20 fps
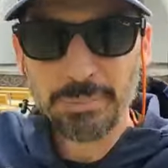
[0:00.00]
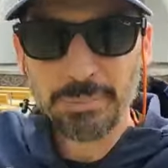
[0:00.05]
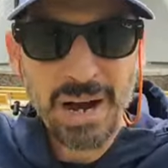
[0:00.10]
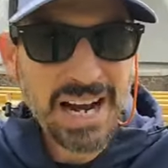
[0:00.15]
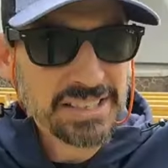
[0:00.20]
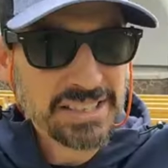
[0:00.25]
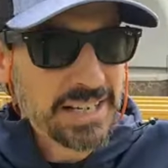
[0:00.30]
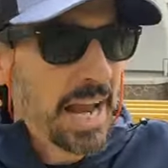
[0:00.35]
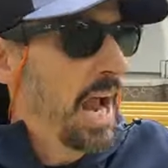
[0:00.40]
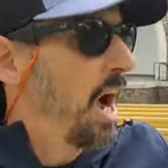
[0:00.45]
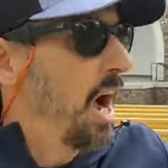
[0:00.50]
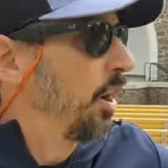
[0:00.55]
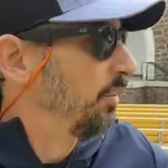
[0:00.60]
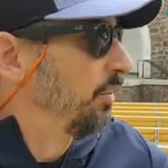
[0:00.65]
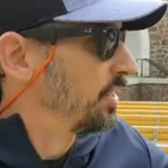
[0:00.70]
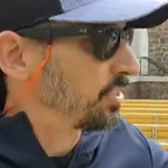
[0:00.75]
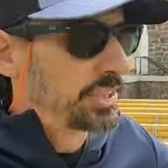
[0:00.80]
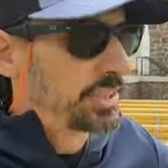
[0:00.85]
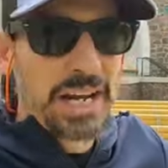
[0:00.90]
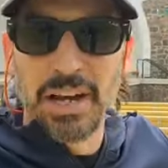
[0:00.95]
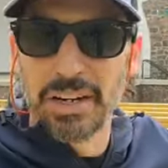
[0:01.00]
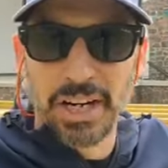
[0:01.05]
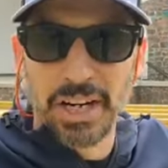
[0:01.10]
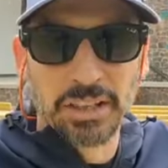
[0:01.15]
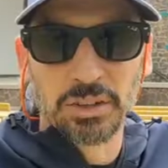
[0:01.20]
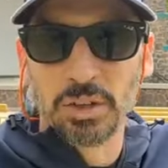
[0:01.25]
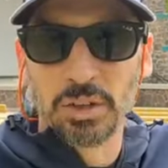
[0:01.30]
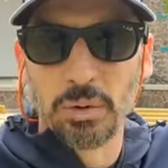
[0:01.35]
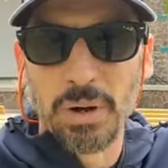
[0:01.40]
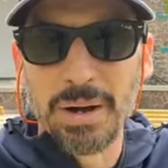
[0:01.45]
my town, this town I
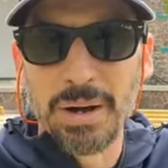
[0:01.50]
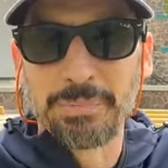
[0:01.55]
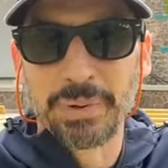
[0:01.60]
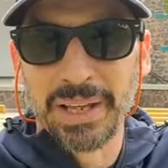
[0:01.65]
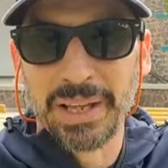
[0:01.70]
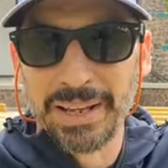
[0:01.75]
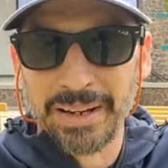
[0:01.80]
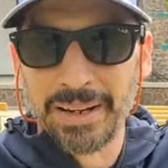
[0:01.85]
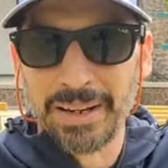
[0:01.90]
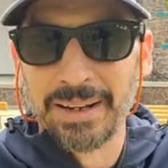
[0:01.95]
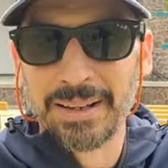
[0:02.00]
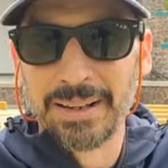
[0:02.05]
grew up in,